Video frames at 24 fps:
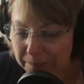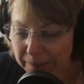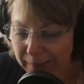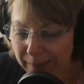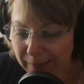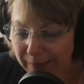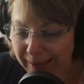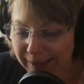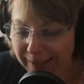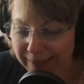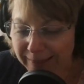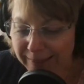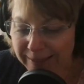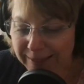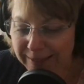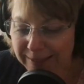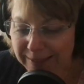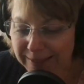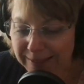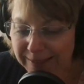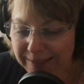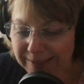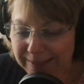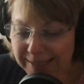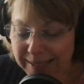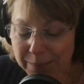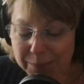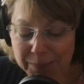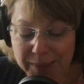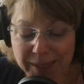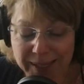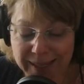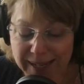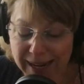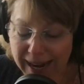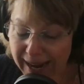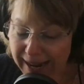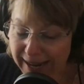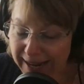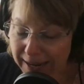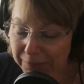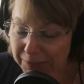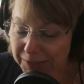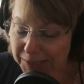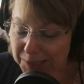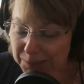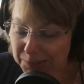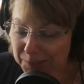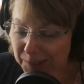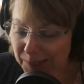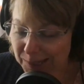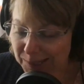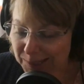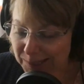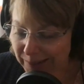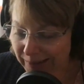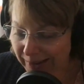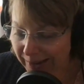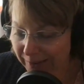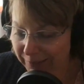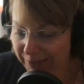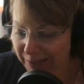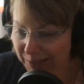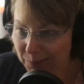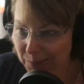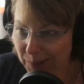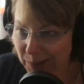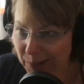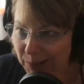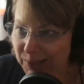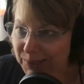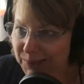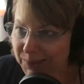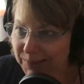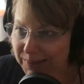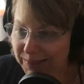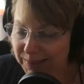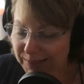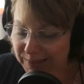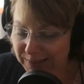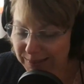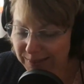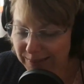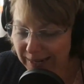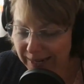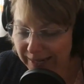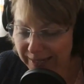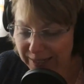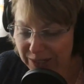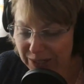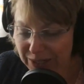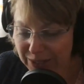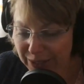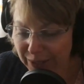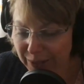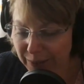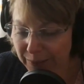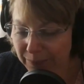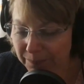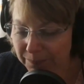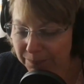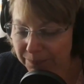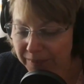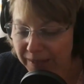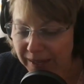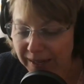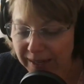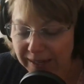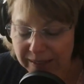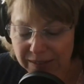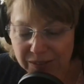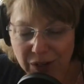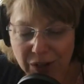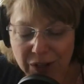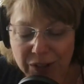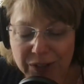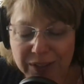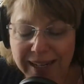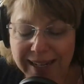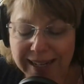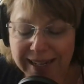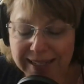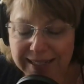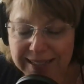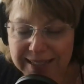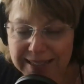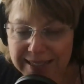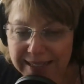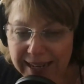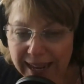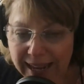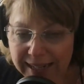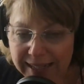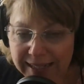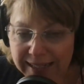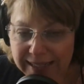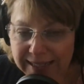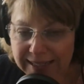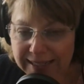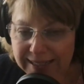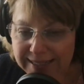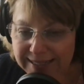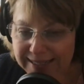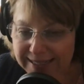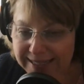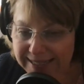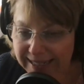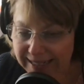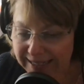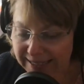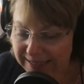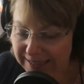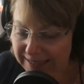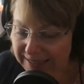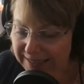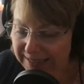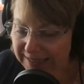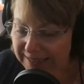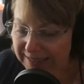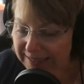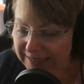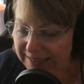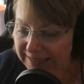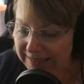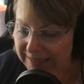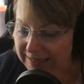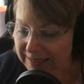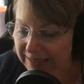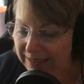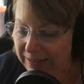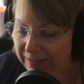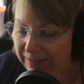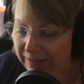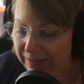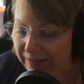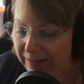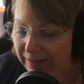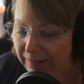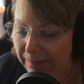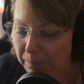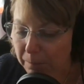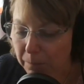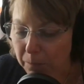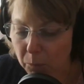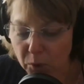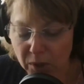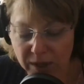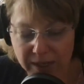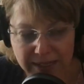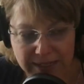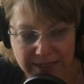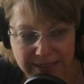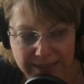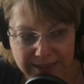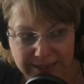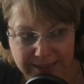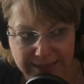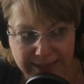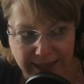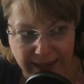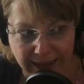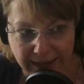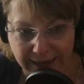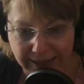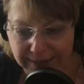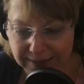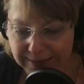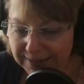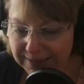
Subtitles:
And this is something that I have experienced. I have an experience with this I can share. It's called ecstatic dance. What is that?